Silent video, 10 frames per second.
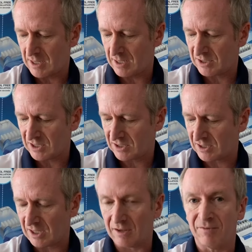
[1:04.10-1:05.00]

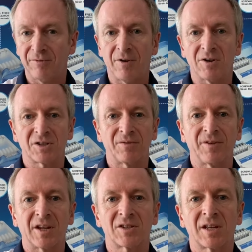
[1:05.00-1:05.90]
existing faster
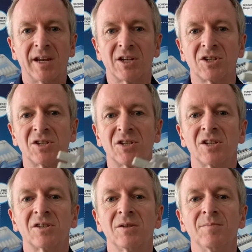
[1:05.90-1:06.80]
fix connection
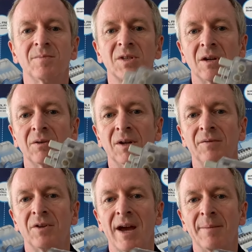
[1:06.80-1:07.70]
system, so
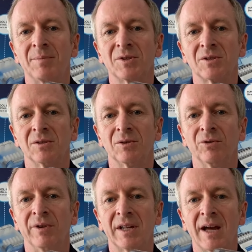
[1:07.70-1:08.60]
if you happen to
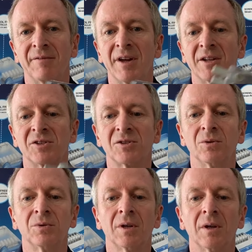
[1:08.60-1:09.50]
already have that
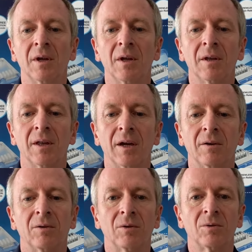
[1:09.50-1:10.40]
installed, that
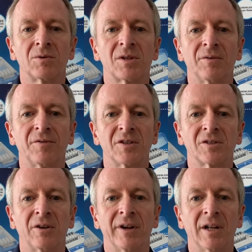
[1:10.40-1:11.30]
also fits
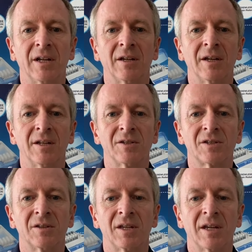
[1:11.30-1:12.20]
directly
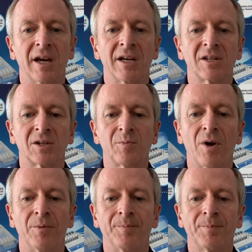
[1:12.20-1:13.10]
into the A6
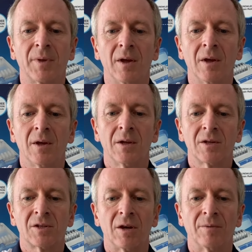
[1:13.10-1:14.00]
Pro.
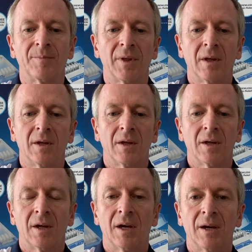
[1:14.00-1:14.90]
So
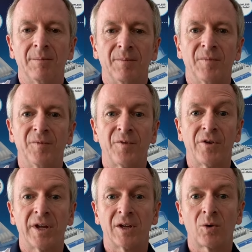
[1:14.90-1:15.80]

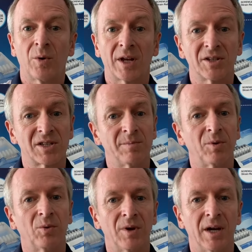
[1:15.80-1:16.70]
very quick and
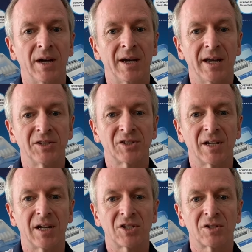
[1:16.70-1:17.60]
simple
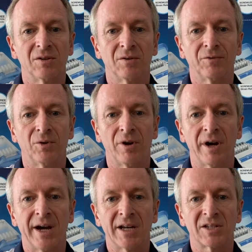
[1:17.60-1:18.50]
installation for
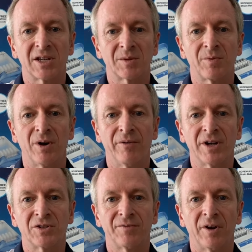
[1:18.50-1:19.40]
our A6 Pro
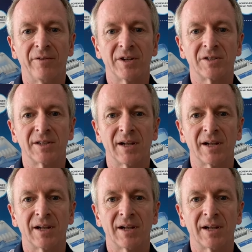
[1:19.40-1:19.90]
range of fire rated